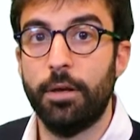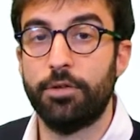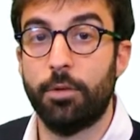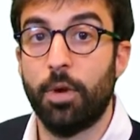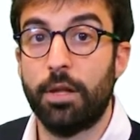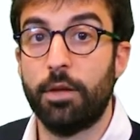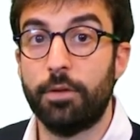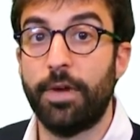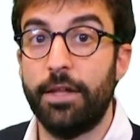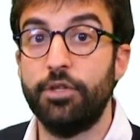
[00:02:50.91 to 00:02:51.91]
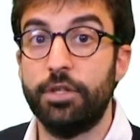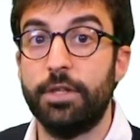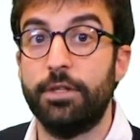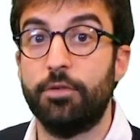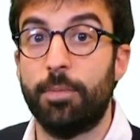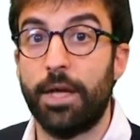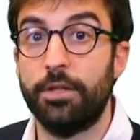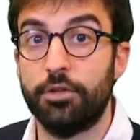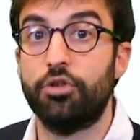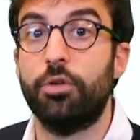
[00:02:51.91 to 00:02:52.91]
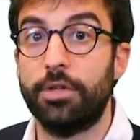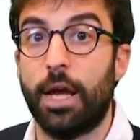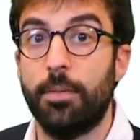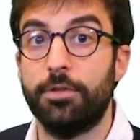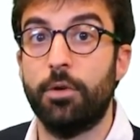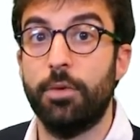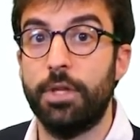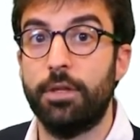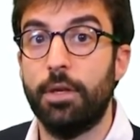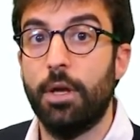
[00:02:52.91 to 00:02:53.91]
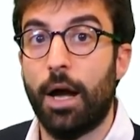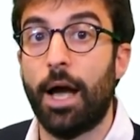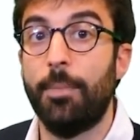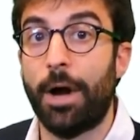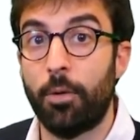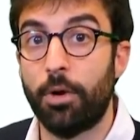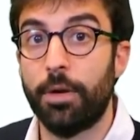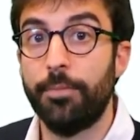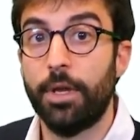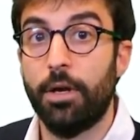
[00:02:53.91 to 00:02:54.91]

so we have a lot of energy that is supplied in a short time, so we need high power